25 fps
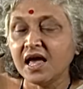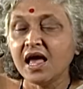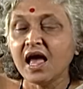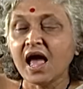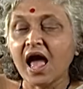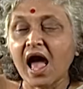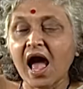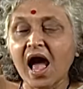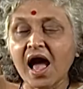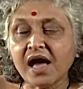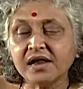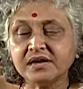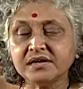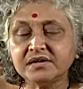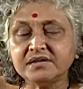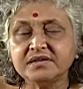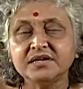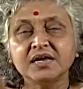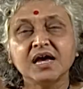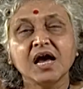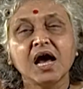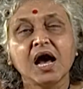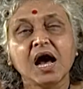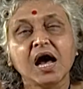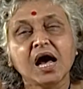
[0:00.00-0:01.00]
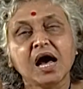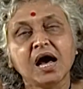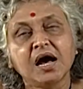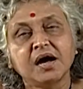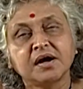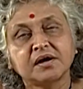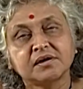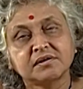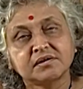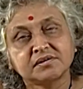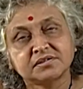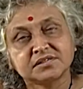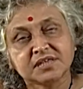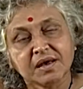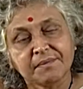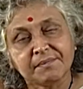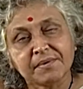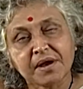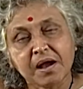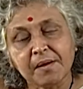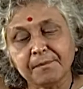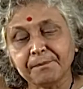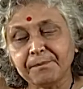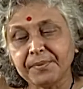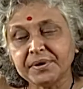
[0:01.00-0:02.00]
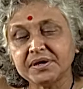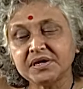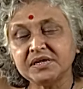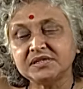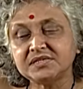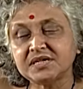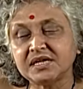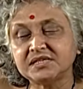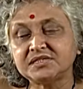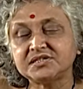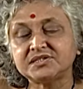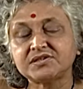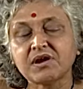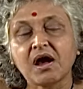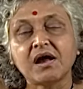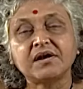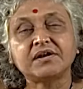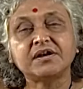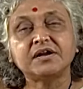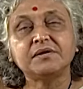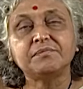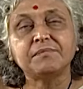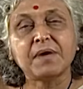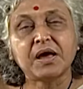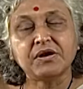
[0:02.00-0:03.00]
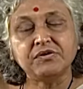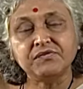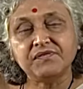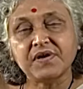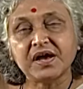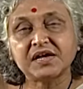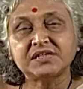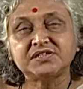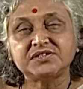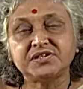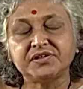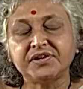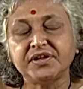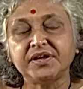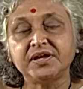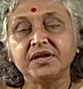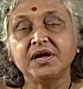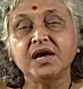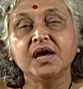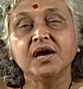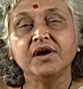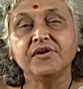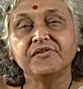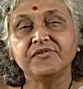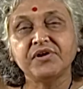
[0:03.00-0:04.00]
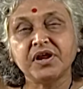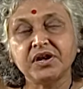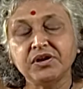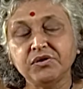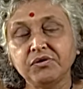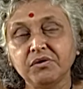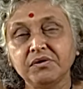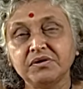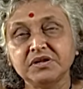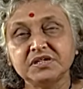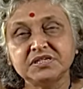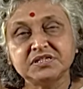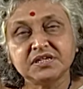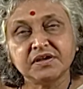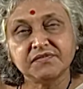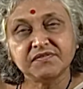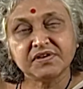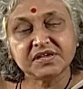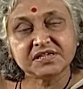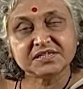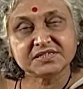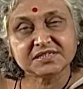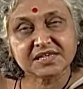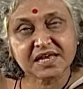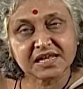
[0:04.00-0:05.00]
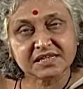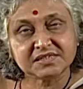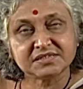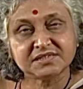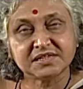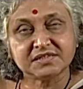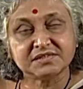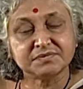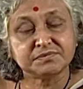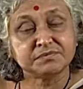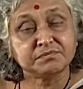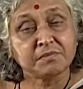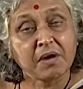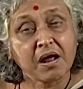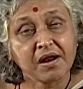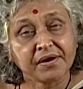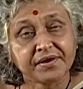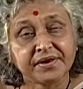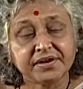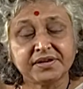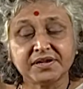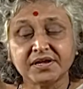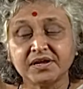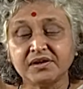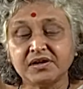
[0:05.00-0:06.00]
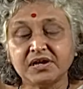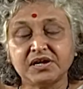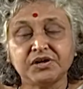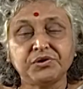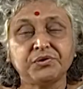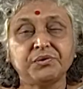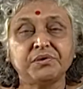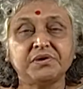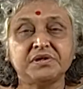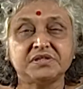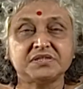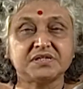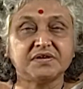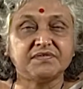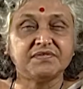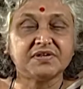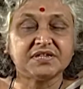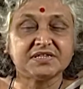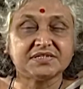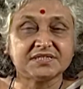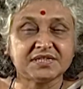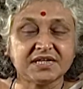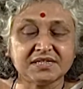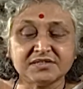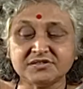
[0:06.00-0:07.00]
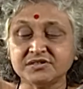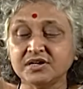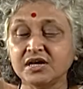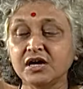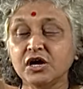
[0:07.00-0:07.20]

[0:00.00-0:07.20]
And some companies had started manufacturing radio receiving sets and marketing radio receiving sets.